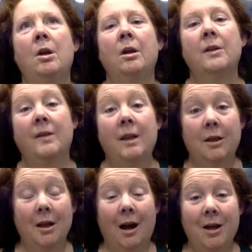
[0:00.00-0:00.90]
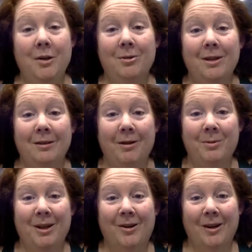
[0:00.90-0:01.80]
Because see, you will give up
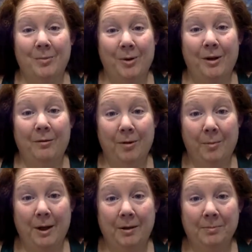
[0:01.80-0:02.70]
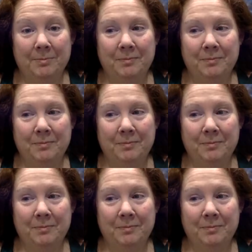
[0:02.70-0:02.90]
cigarette smoking for me,